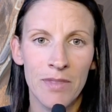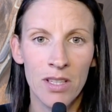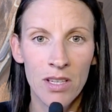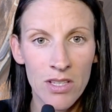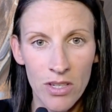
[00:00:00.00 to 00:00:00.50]
The
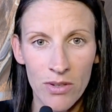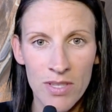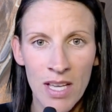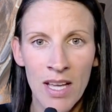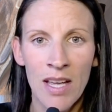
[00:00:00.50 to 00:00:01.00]
good
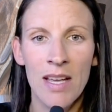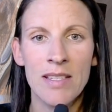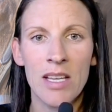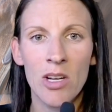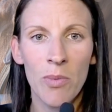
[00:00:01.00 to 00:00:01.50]
news
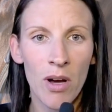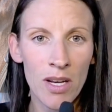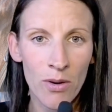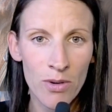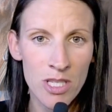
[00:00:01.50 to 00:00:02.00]
is that your
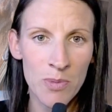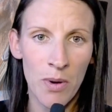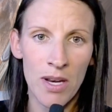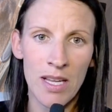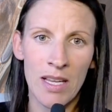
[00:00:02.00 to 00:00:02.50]
horse's
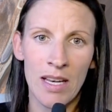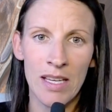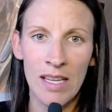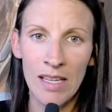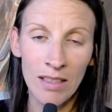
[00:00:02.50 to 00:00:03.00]
body can
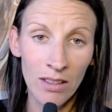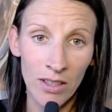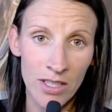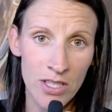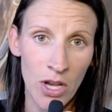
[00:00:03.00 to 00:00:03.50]
heal
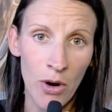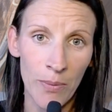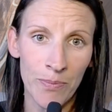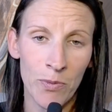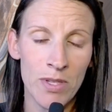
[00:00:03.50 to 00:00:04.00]
on its
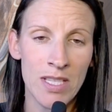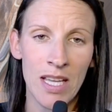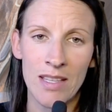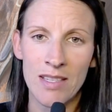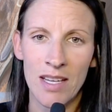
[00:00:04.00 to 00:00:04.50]
own once the
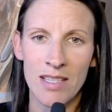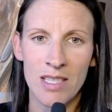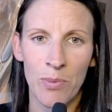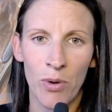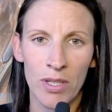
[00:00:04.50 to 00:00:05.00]
inside is
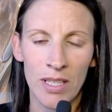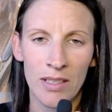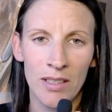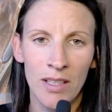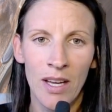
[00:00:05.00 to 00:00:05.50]
supported.
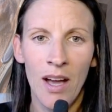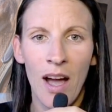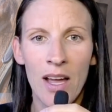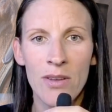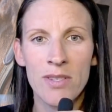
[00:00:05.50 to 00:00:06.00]

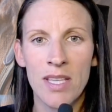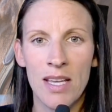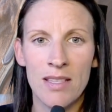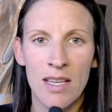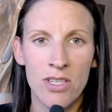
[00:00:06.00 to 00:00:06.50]
I use
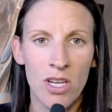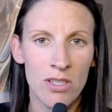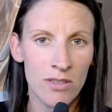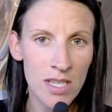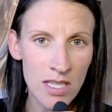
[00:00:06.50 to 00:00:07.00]
things like
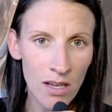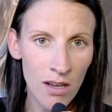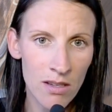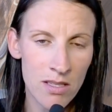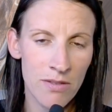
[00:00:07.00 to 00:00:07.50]
gentle
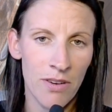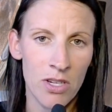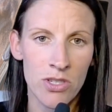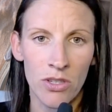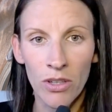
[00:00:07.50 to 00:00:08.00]
detox,
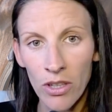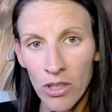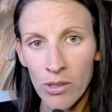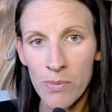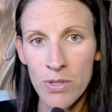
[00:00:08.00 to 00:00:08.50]
functional
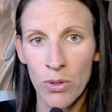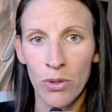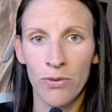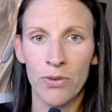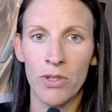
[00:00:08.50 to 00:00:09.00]
herbs,
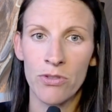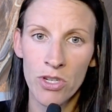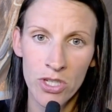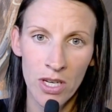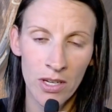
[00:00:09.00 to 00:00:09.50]
whole food
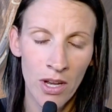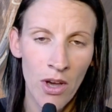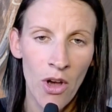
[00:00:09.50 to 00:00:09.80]
nutrition,